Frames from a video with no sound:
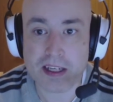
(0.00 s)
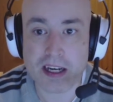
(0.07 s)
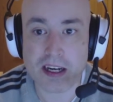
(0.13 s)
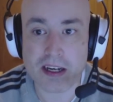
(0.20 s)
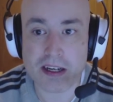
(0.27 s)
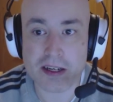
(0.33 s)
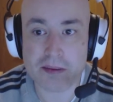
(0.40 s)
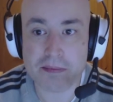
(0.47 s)

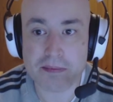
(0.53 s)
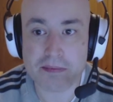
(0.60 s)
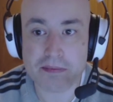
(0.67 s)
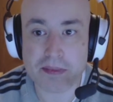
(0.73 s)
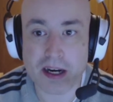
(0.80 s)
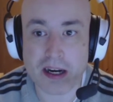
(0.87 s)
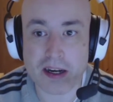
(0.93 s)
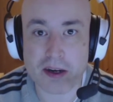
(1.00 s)

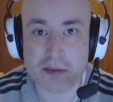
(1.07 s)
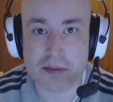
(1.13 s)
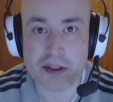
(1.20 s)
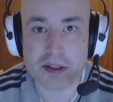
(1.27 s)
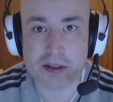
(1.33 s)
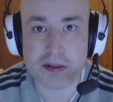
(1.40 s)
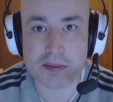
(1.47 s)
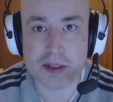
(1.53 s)
I hope
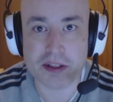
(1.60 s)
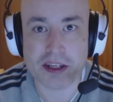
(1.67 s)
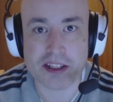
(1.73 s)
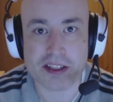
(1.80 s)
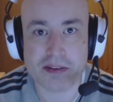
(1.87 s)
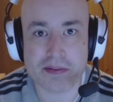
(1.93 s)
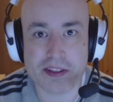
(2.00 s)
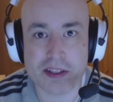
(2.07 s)
to
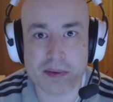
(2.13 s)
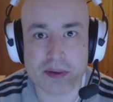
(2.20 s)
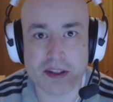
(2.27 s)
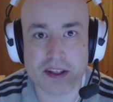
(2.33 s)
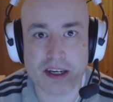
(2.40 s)
progress obviously with